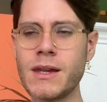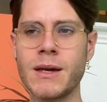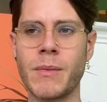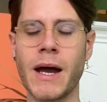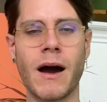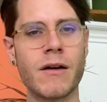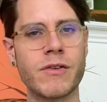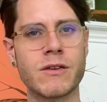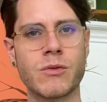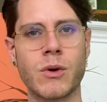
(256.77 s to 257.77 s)
In my
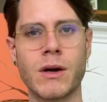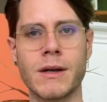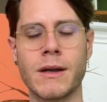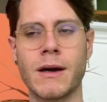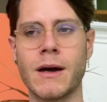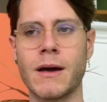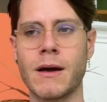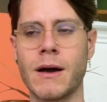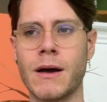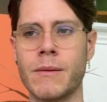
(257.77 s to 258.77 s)
office,
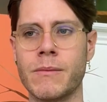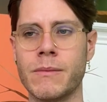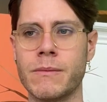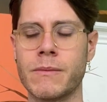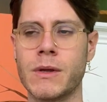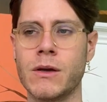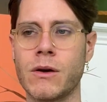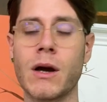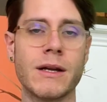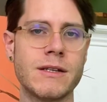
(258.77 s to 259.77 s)

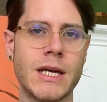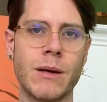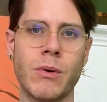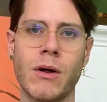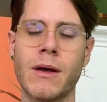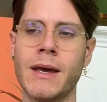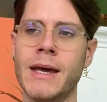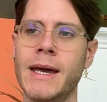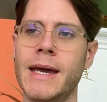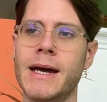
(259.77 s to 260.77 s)
you're on a table,
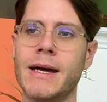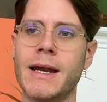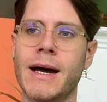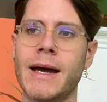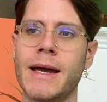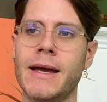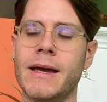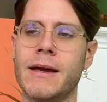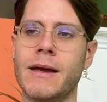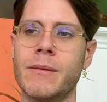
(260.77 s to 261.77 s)
and
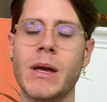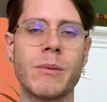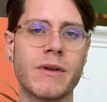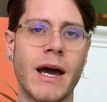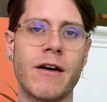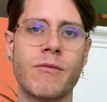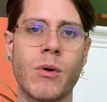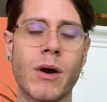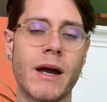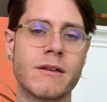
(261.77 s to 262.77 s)
I am able to have
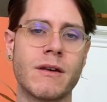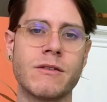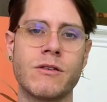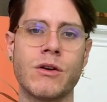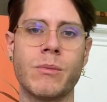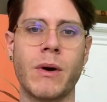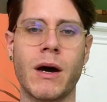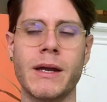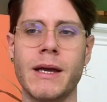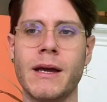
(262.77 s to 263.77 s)
more access to your
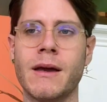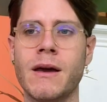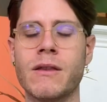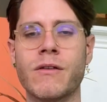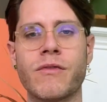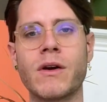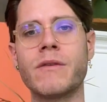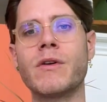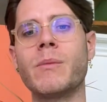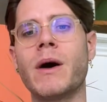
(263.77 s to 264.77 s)
body, the front
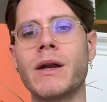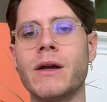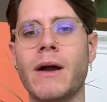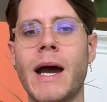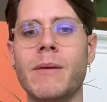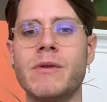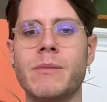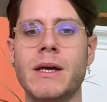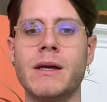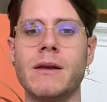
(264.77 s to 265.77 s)
of your body, your
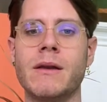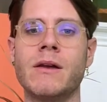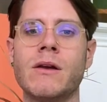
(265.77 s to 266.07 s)
abdomen,